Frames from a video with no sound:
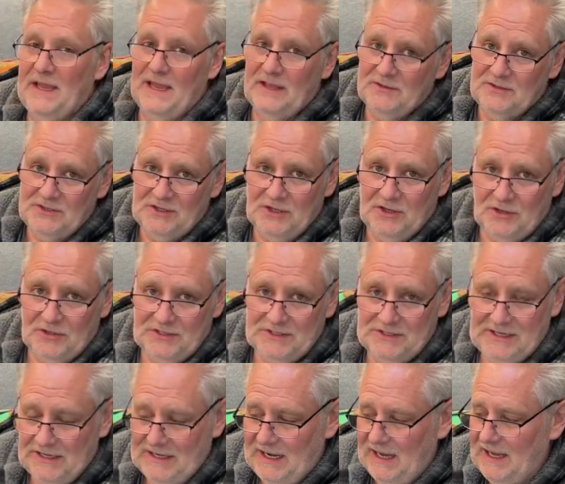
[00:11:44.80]
else to
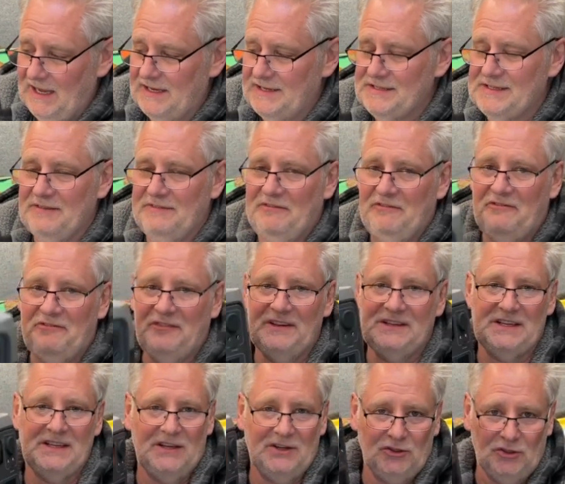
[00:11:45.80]
consider is the
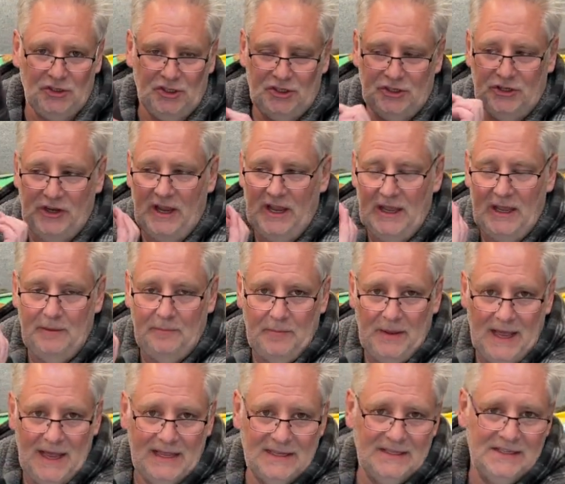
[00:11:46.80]
physical shape
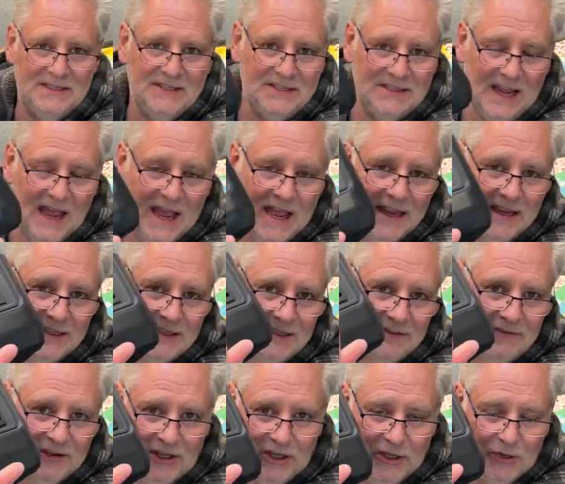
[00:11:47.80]
and size
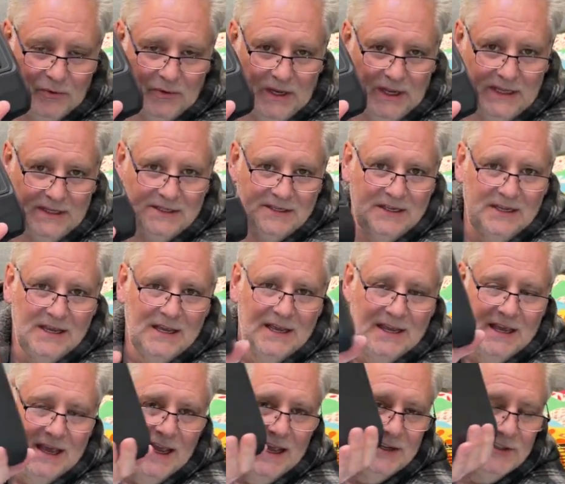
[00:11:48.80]
of a unit
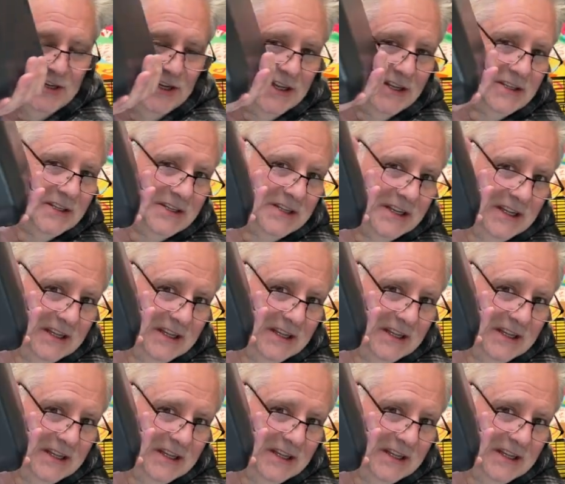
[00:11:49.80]
as you can see